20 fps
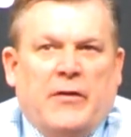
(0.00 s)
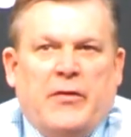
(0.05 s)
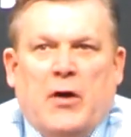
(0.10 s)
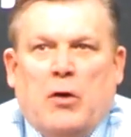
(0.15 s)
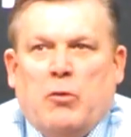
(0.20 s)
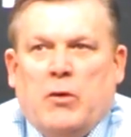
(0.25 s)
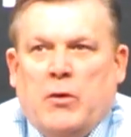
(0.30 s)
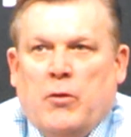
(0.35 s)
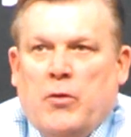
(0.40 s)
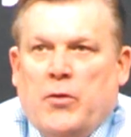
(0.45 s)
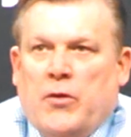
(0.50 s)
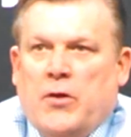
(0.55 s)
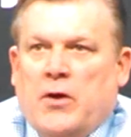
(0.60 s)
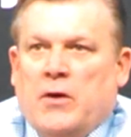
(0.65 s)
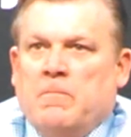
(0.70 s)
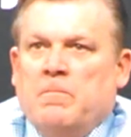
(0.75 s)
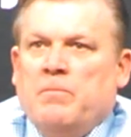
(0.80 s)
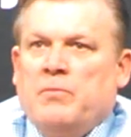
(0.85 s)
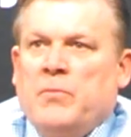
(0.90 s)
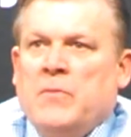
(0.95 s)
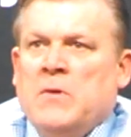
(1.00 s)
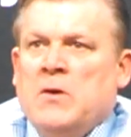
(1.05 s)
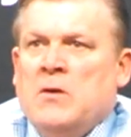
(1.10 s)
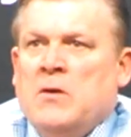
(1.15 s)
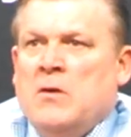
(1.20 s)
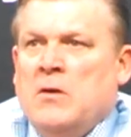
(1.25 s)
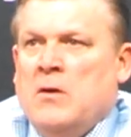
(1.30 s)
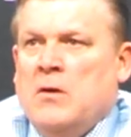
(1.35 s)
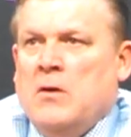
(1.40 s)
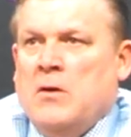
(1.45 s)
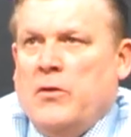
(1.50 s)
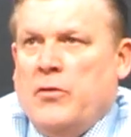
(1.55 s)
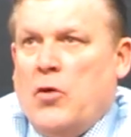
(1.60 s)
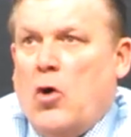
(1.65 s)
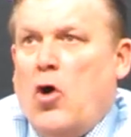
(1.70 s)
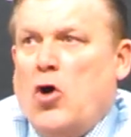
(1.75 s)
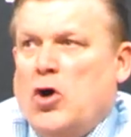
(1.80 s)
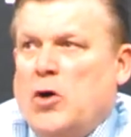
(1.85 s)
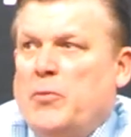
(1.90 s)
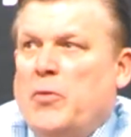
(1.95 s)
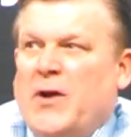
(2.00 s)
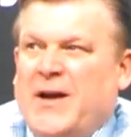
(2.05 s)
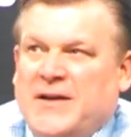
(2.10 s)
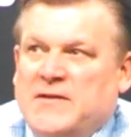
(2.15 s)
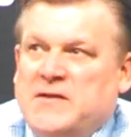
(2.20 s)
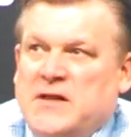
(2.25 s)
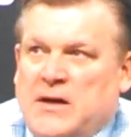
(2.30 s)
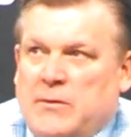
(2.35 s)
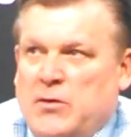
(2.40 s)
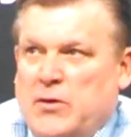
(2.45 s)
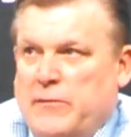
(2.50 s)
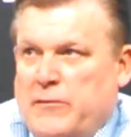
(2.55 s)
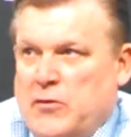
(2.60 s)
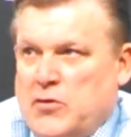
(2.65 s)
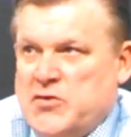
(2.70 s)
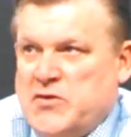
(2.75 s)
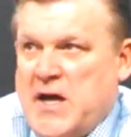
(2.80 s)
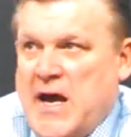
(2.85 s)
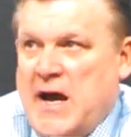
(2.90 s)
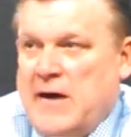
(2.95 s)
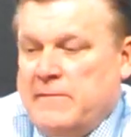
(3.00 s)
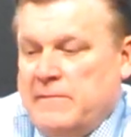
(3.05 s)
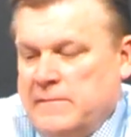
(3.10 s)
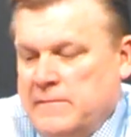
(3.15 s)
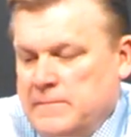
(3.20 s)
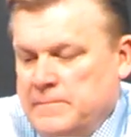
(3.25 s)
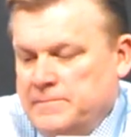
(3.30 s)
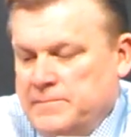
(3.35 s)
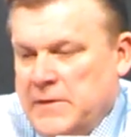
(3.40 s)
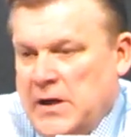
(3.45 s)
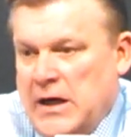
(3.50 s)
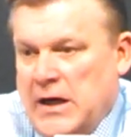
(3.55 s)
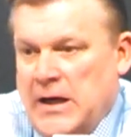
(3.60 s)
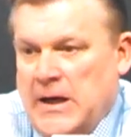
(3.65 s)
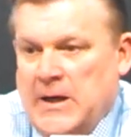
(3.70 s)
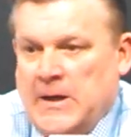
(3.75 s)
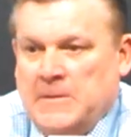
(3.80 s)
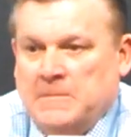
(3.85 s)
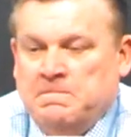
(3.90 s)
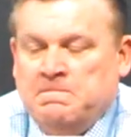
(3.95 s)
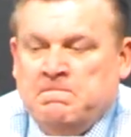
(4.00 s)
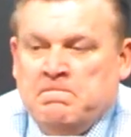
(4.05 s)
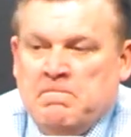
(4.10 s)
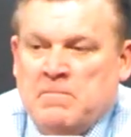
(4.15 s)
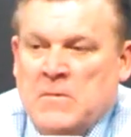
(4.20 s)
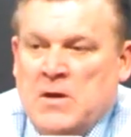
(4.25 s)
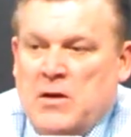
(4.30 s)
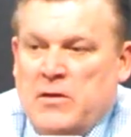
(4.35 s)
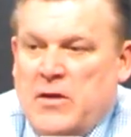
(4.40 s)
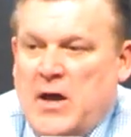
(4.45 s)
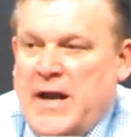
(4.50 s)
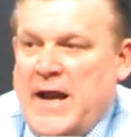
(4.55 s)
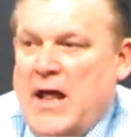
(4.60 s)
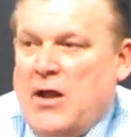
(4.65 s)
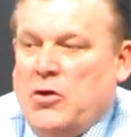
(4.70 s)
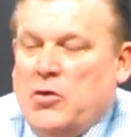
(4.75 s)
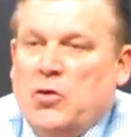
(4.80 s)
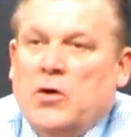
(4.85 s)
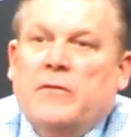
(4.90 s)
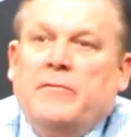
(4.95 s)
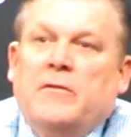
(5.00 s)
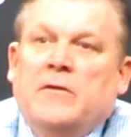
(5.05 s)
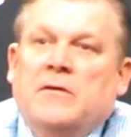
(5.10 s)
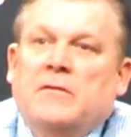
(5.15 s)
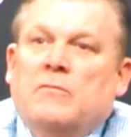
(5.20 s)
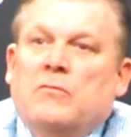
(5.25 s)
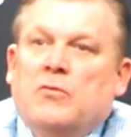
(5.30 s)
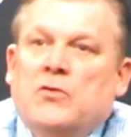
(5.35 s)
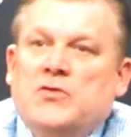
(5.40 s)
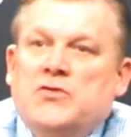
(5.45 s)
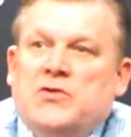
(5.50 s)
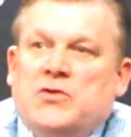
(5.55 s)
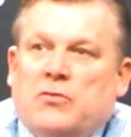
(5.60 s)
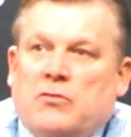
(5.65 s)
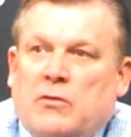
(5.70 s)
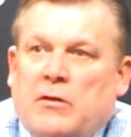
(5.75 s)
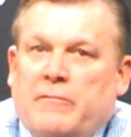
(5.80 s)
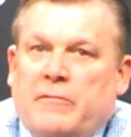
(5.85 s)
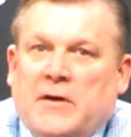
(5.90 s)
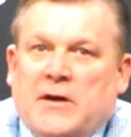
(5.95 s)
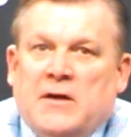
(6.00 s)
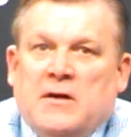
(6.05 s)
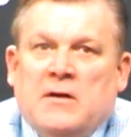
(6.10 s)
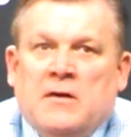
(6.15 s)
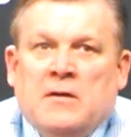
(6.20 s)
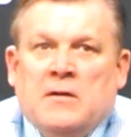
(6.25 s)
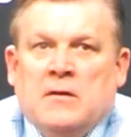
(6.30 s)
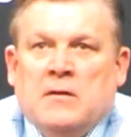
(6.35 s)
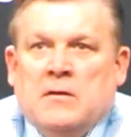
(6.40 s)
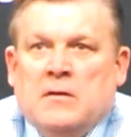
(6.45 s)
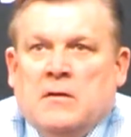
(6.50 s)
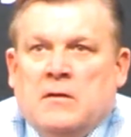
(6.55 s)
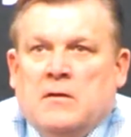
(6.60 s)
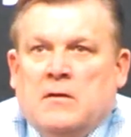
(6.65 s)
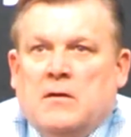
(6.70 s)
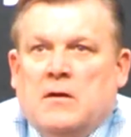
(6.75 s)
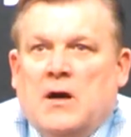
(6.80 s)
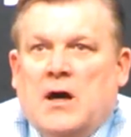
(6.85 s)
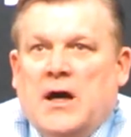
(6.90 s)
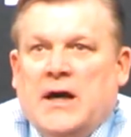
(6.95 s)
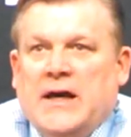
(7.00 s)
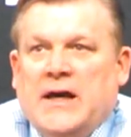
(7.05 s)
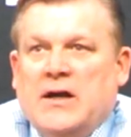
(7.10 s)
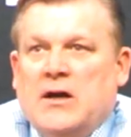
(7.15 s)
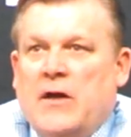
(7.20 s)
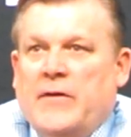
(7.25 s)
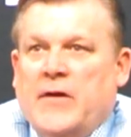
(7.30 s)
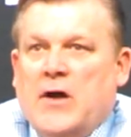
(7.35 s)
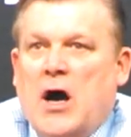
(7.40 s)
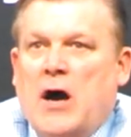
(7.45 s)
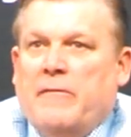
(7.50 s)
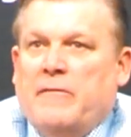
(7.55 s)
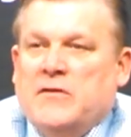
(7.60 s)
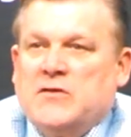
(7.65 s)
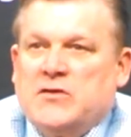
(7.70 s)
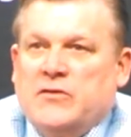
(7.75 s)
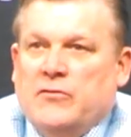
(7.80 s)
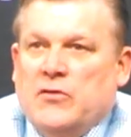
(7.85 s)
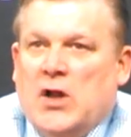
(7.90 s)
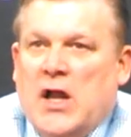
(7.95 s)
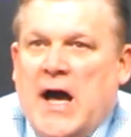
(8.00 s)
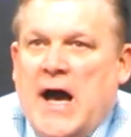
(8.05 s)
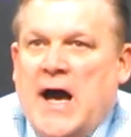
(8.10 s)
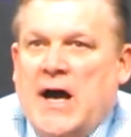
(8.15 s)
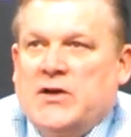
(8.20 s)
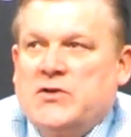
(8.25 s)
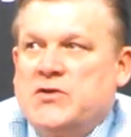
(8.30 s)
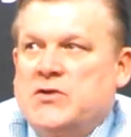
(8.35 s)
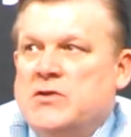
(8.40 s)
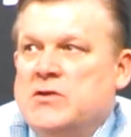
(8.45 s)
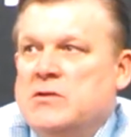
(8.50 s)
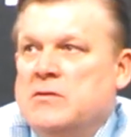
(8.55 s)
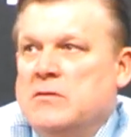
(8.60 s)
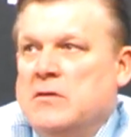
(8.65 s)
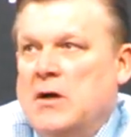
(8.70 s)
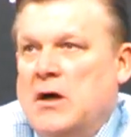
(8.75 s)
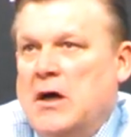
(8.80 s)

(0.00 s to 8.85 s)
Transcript: I thought we were the harder playing team in the first half. But Alan Griffin was terrific getting on the offensive glass.